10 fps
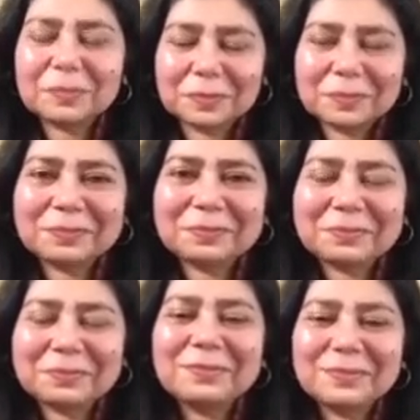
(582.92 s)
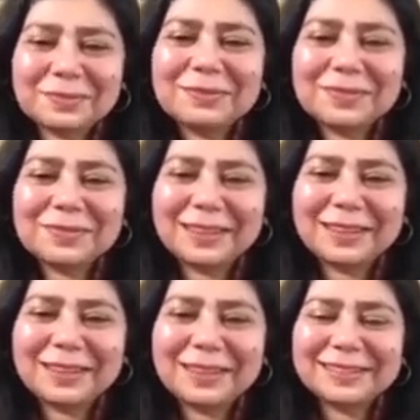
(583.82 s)

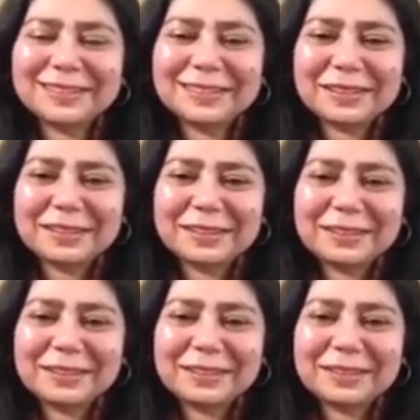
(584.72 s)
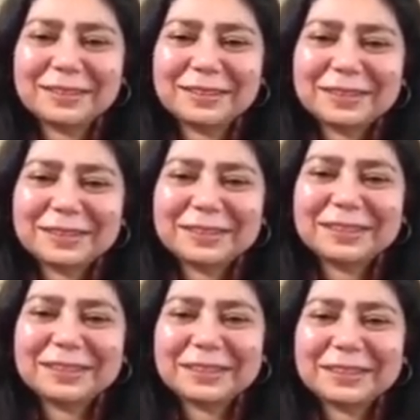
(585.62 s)

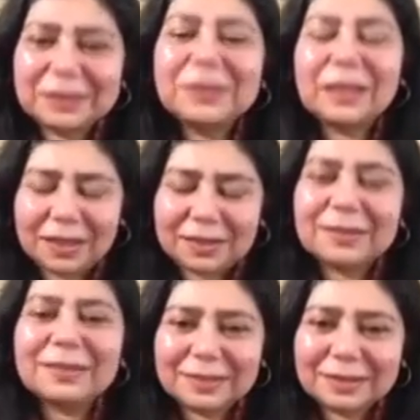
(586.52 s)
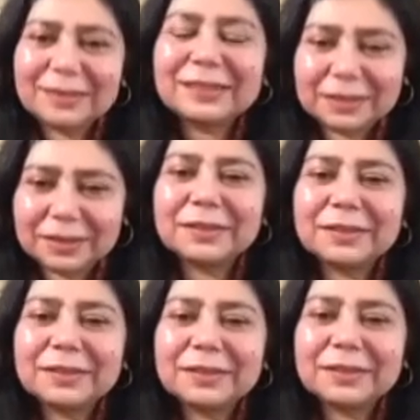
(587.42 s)

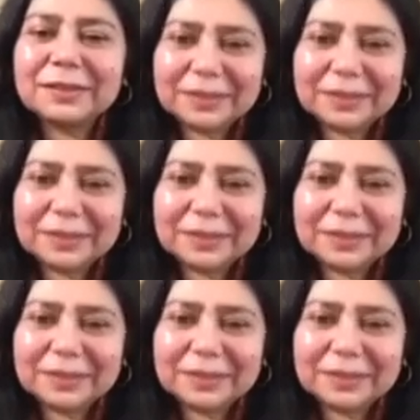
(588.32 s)
(not speaking)